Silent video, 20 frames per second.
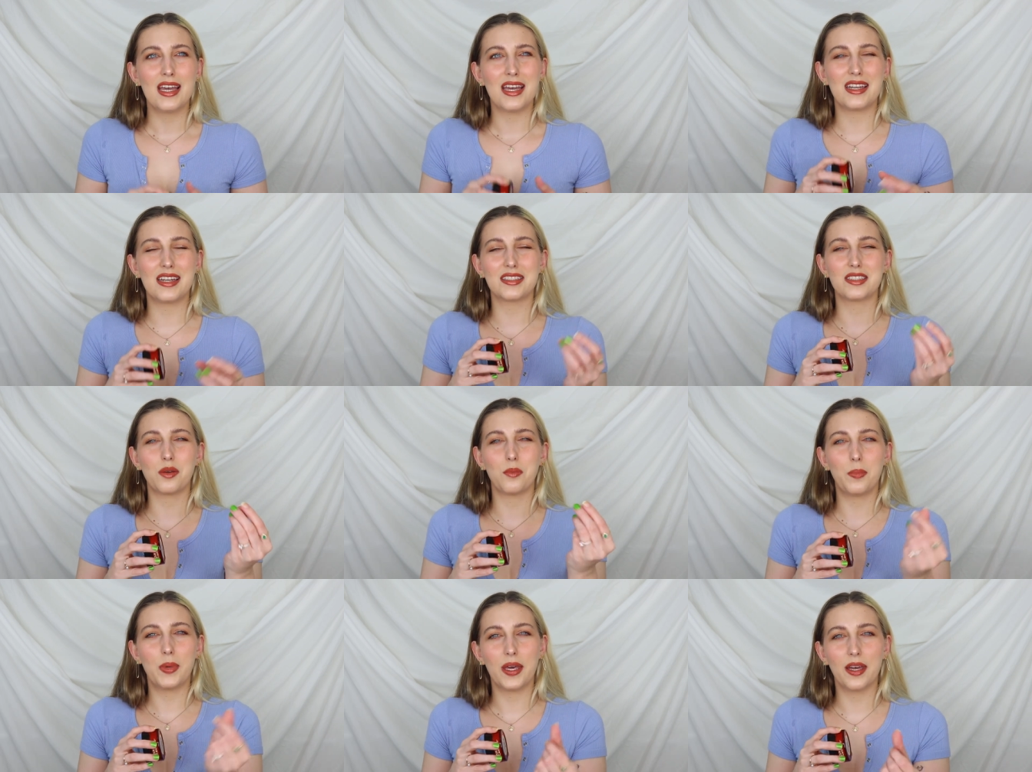It
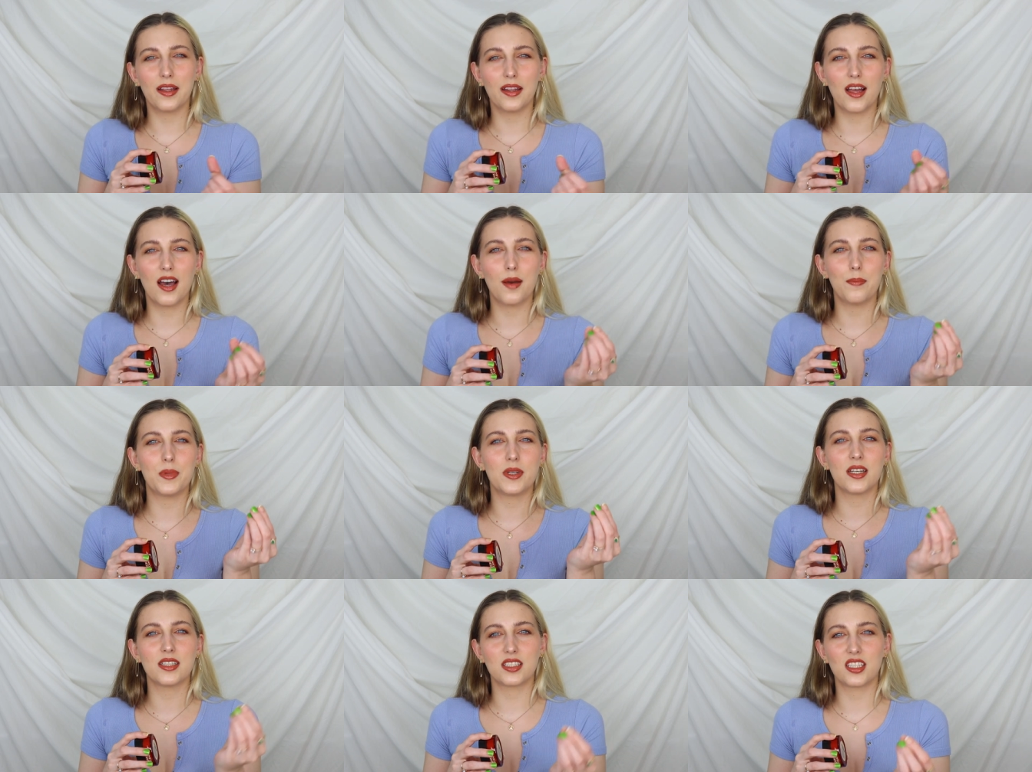doesn't pill
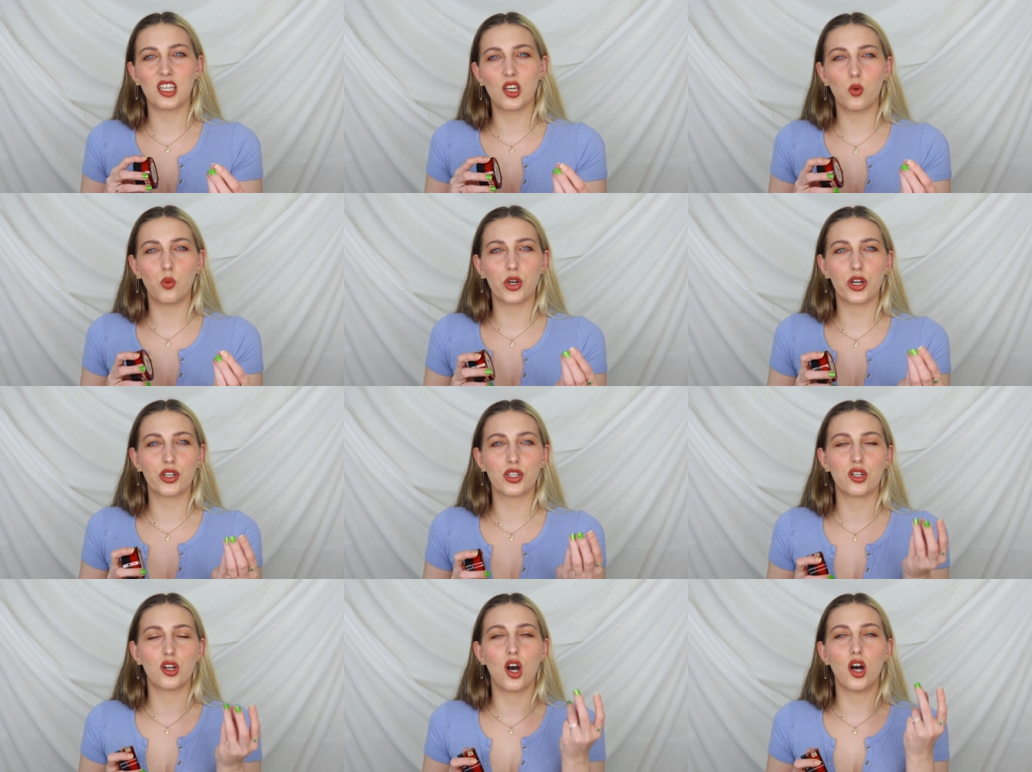up. It doesn't get
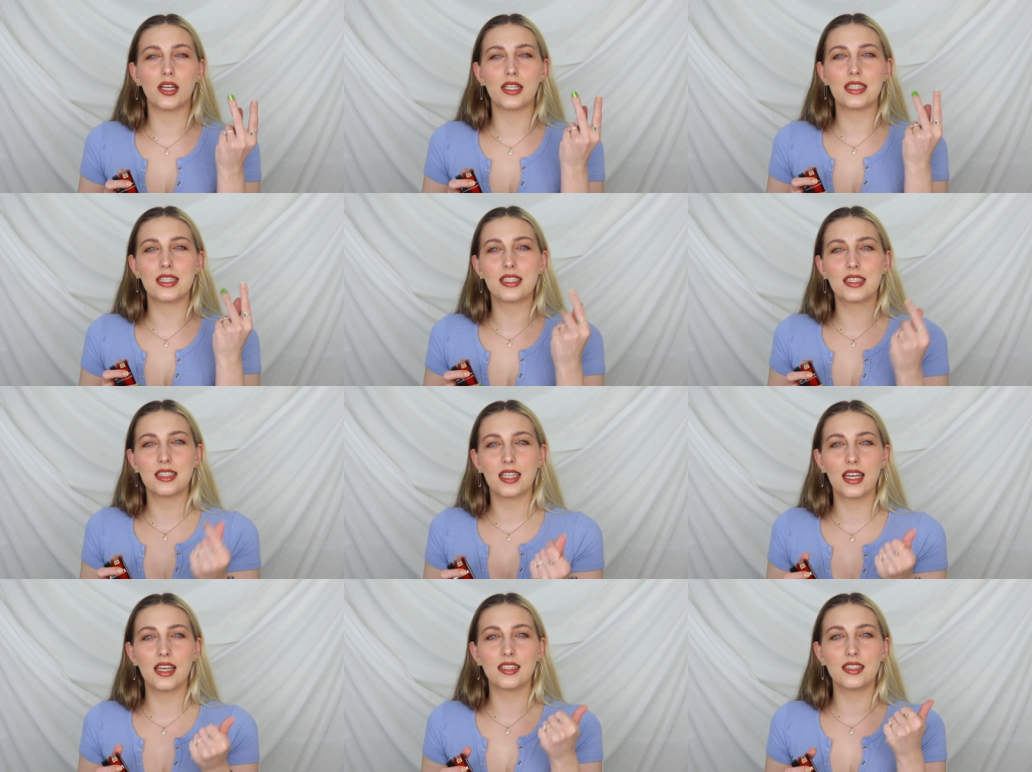weird at all. It
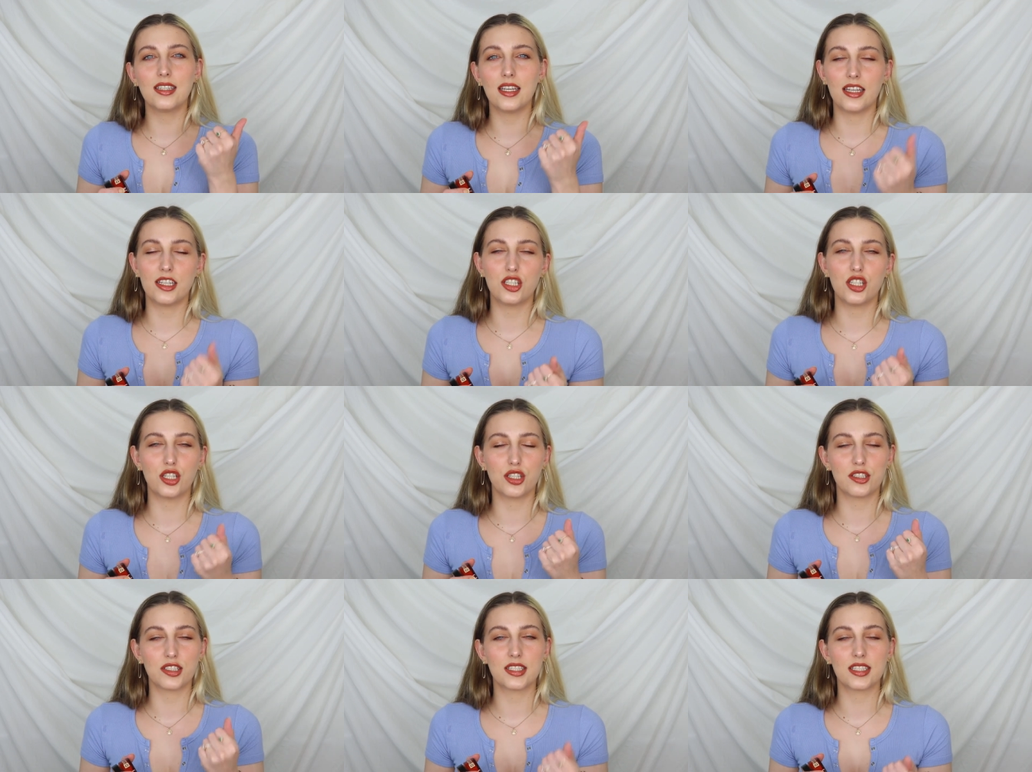sinks
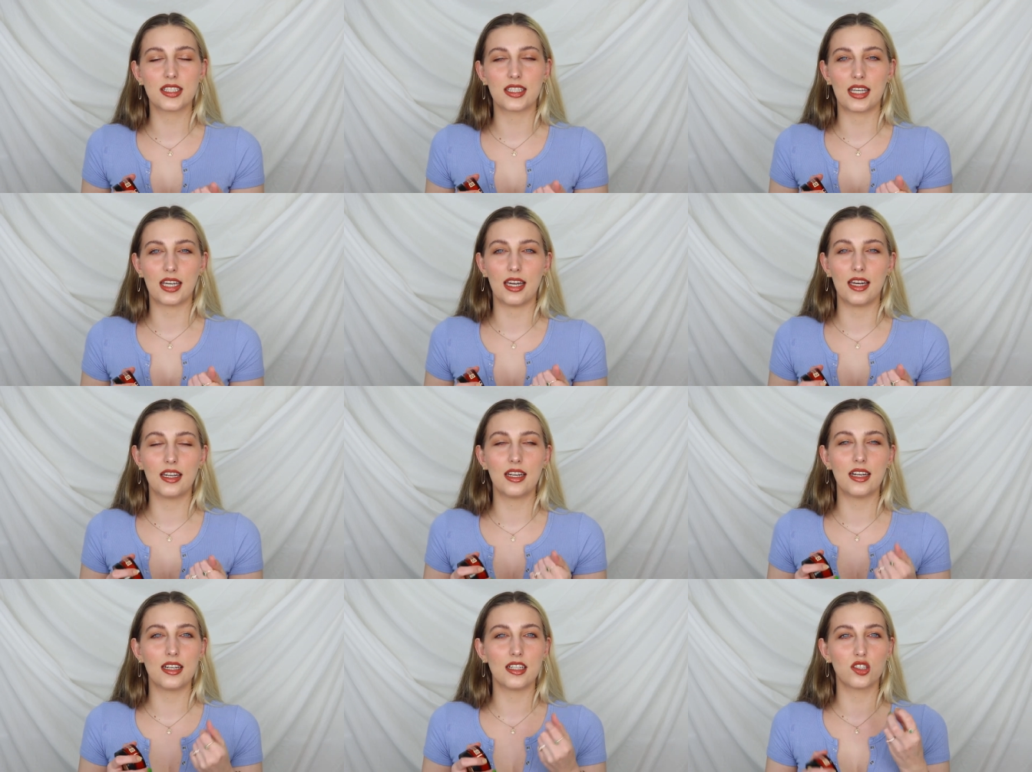into your
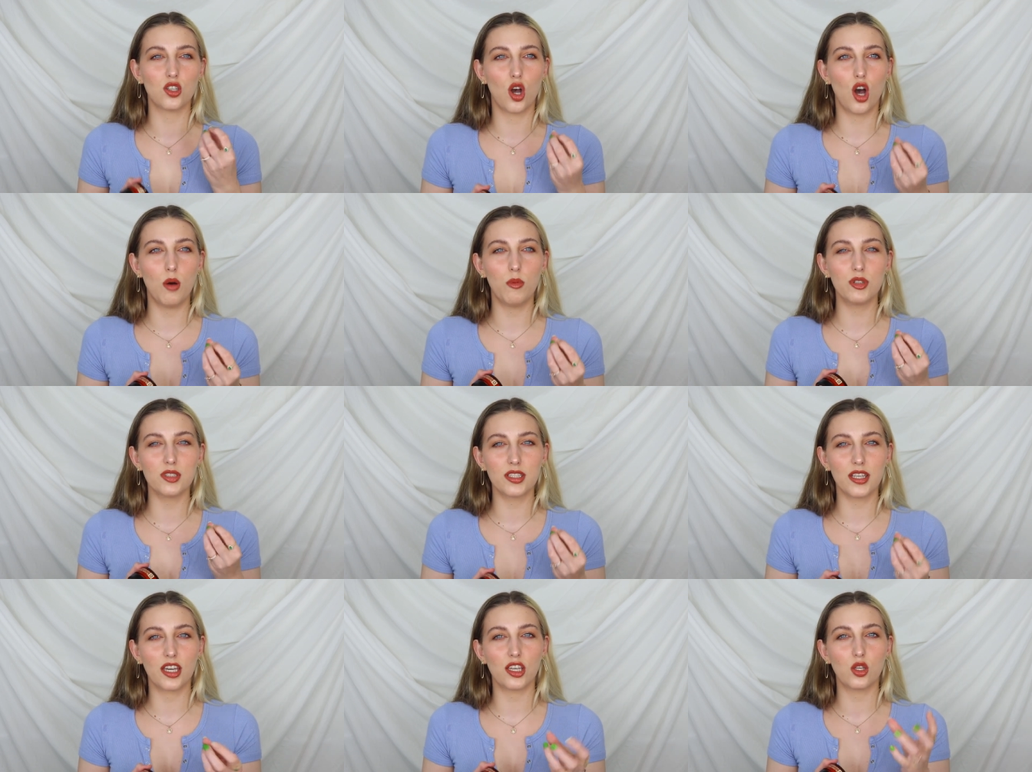skin and it's
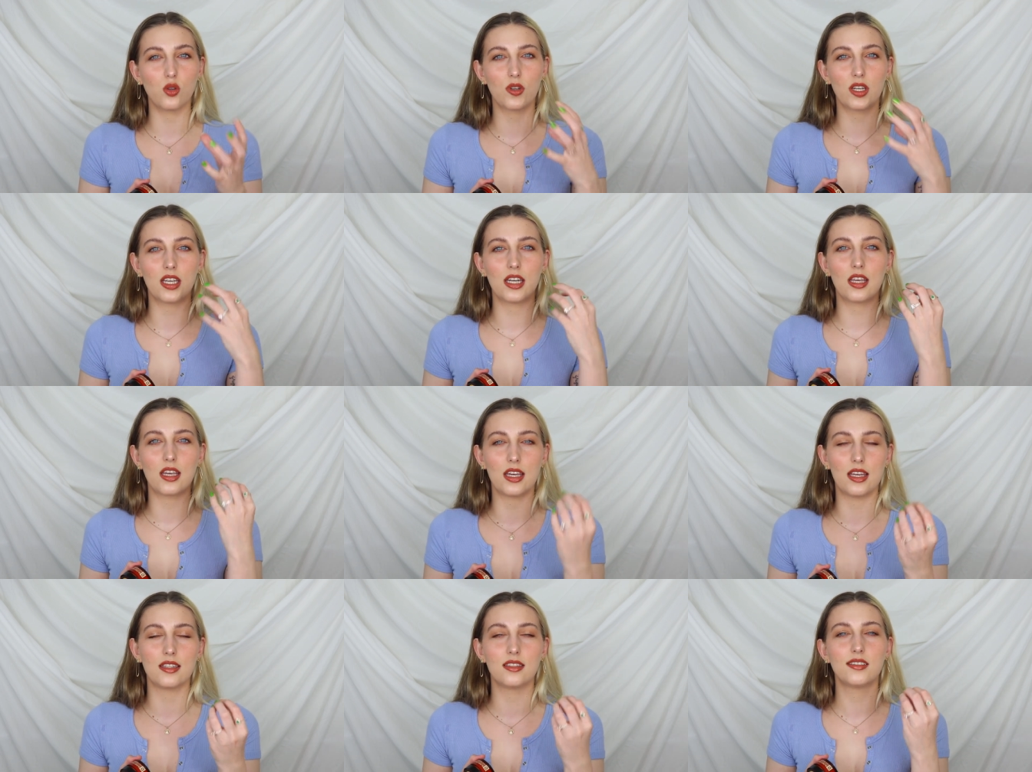almost like you can
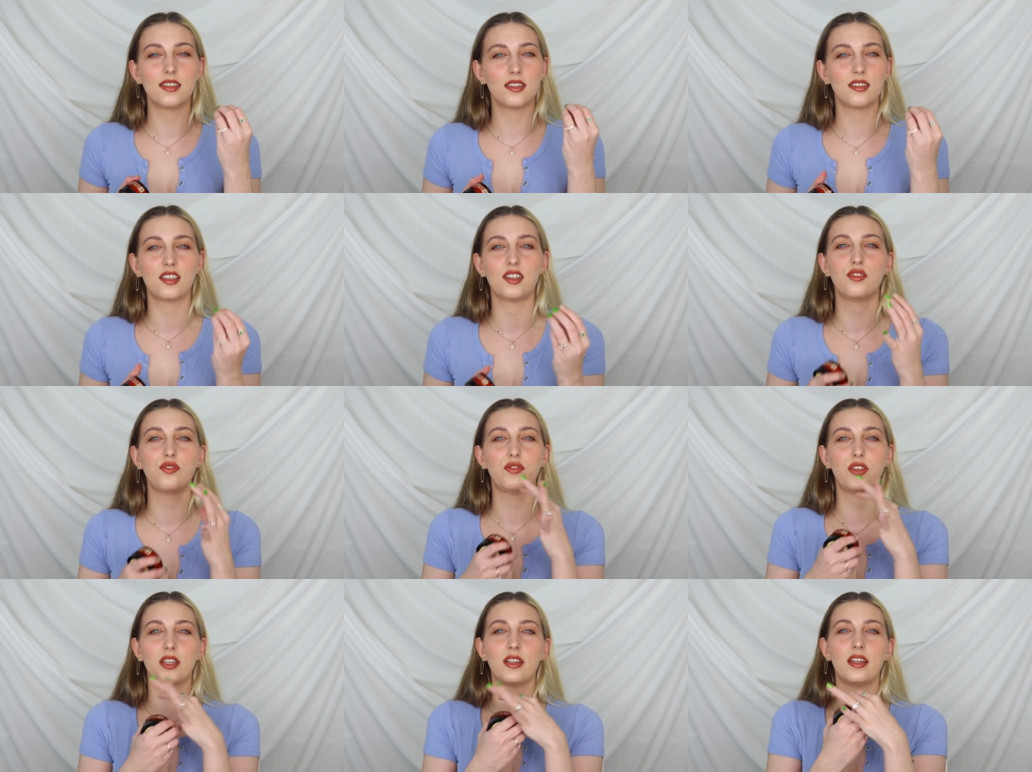instantly
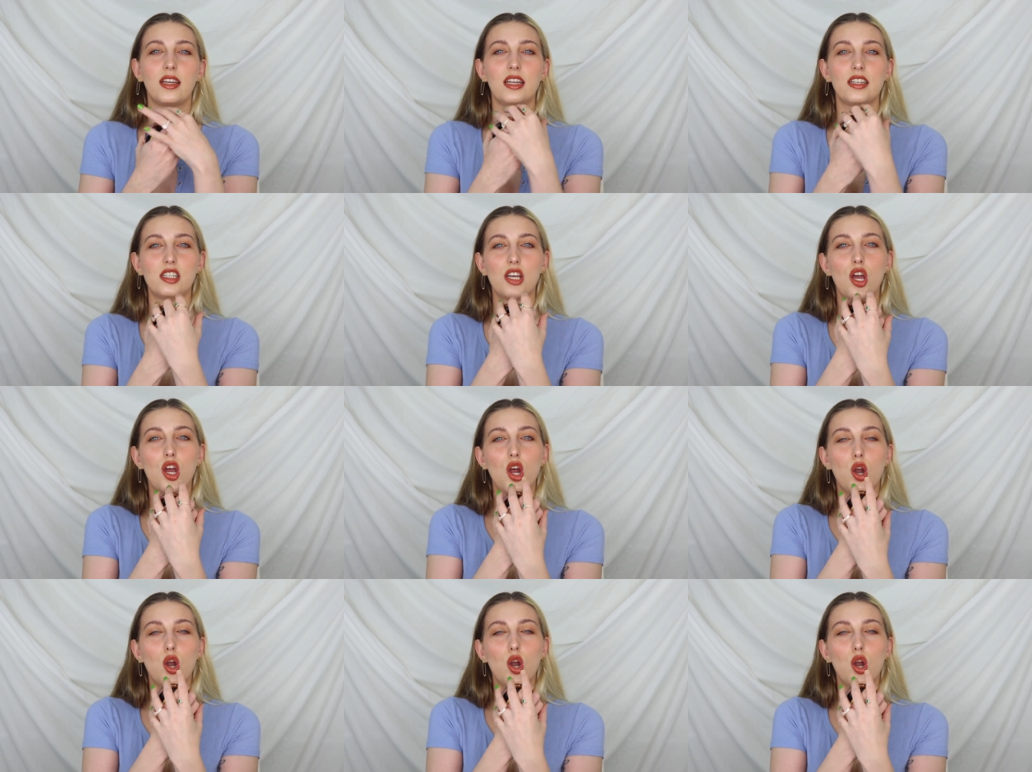feel it